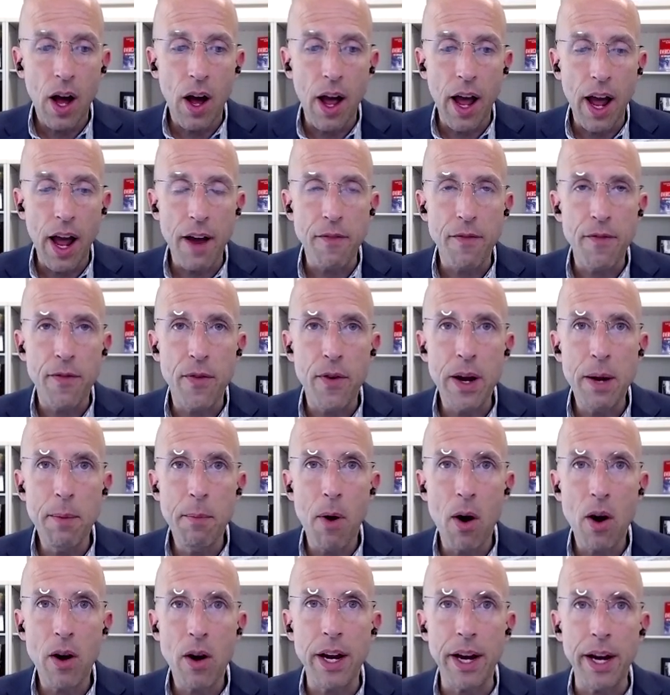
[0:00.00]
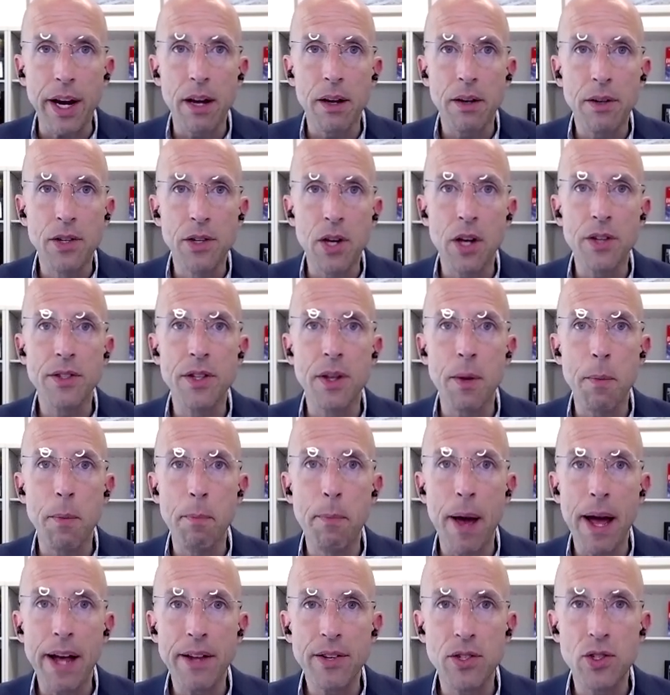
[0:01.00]
a free market does the
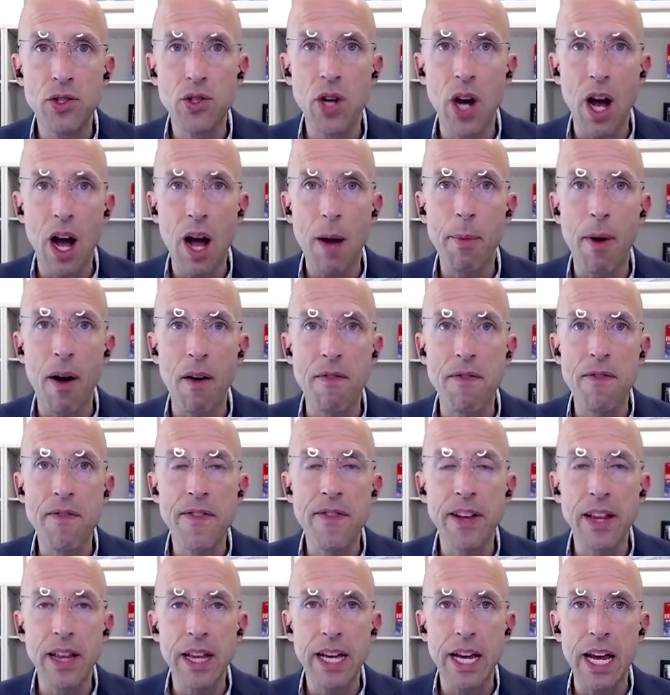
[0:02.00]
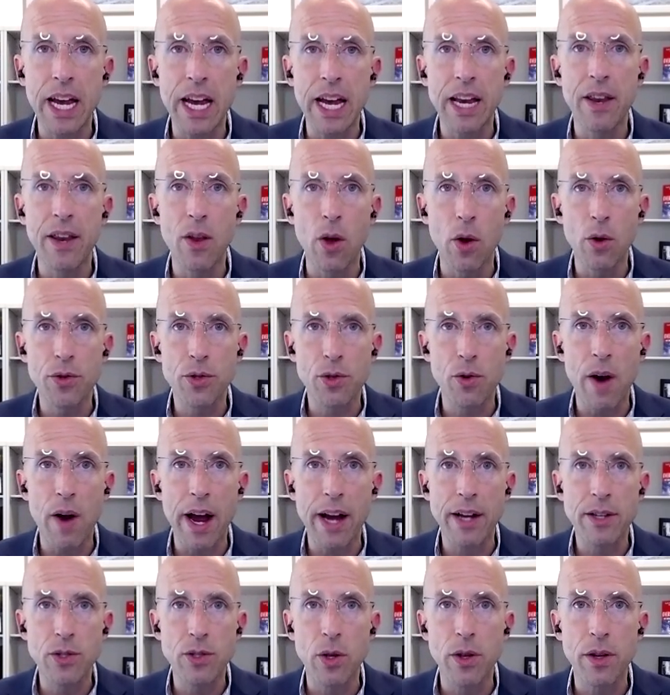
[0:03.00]
best job of filling in those
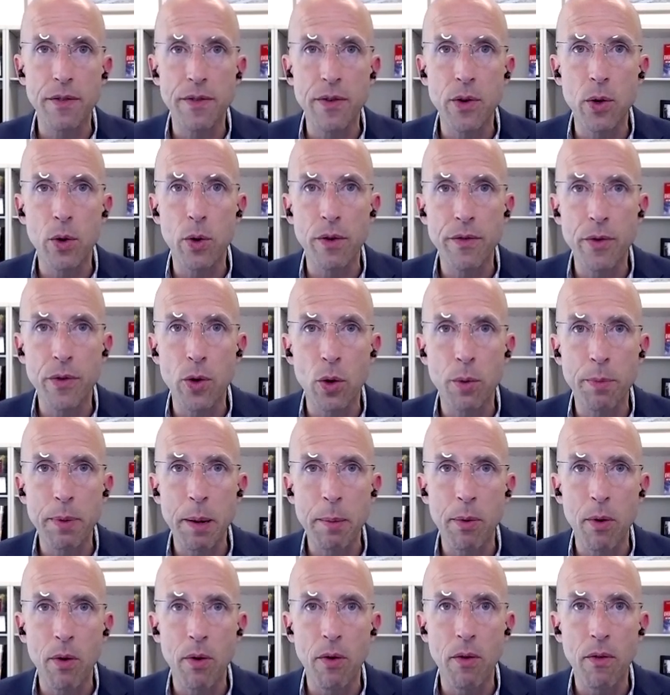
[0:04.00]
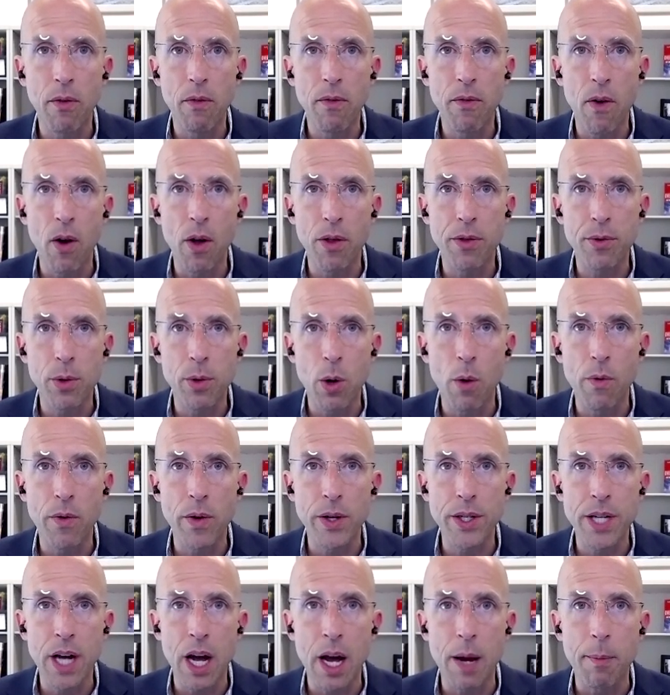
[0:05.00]
cracks so that fewer and fewer people fall through over
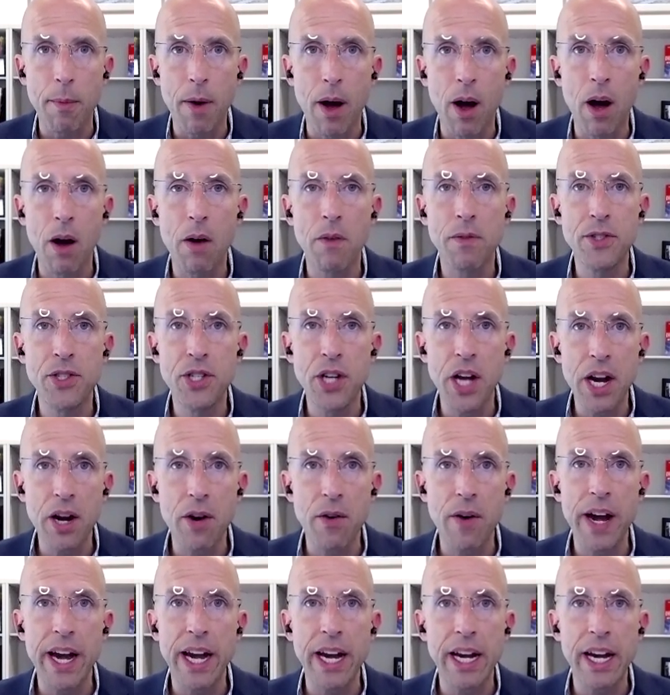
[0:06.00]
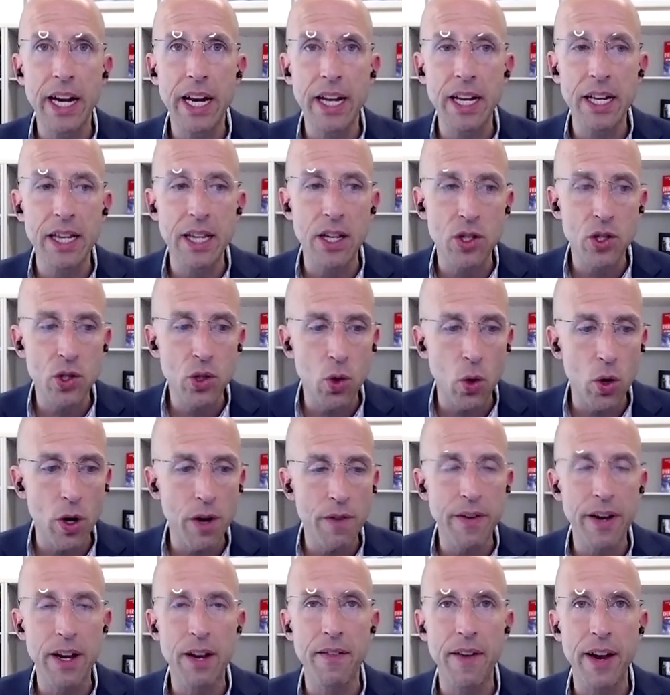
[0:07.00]
time, of generating the sort
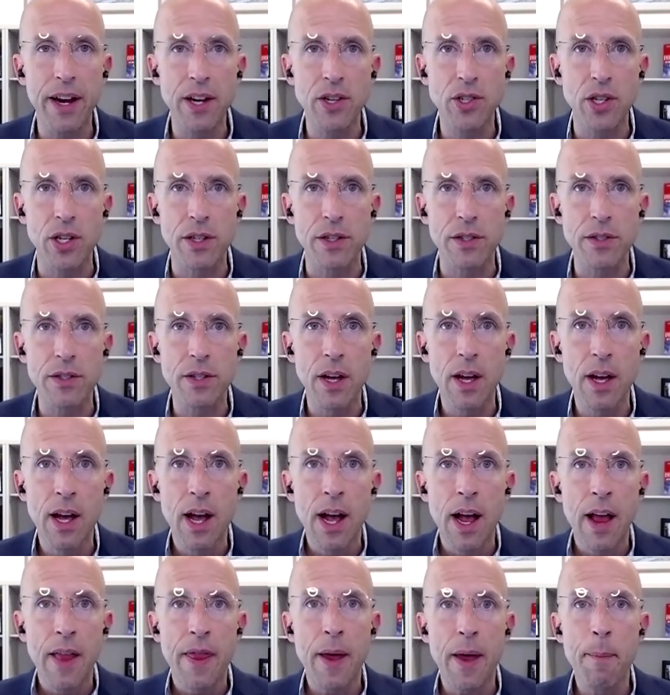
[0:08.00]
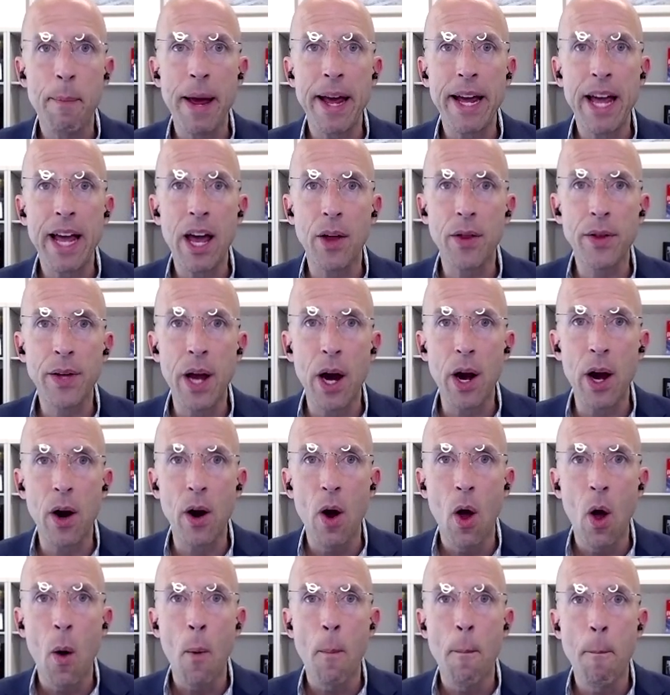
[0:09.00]
of innovations that make healthcare
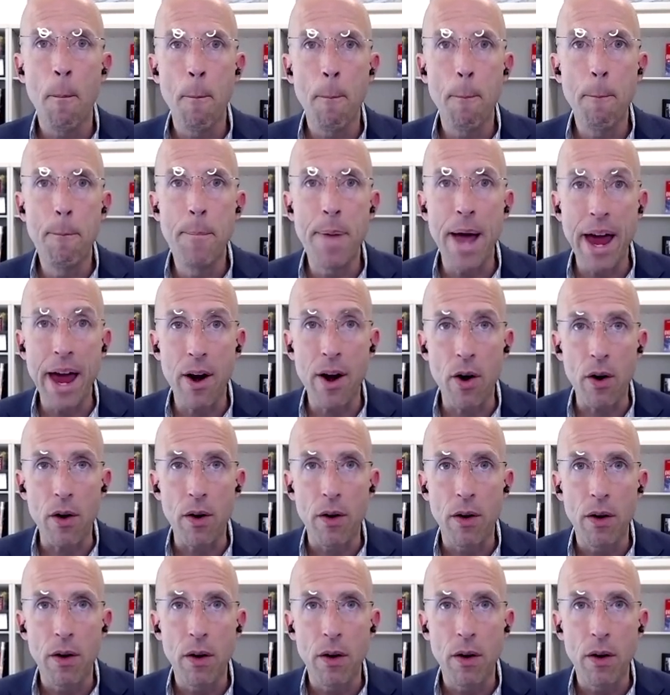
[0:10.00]
better